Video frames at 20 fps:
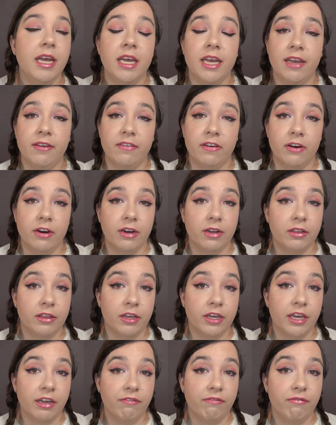if you're
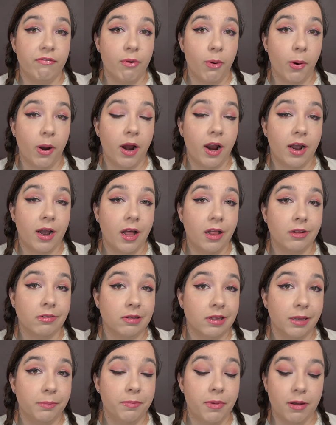looking for a
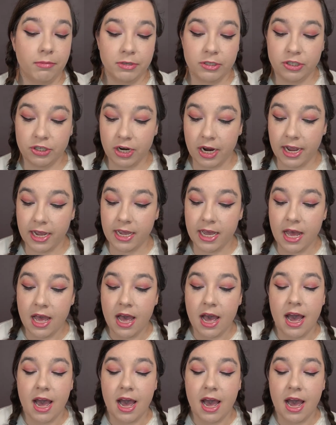colored lip balm to try.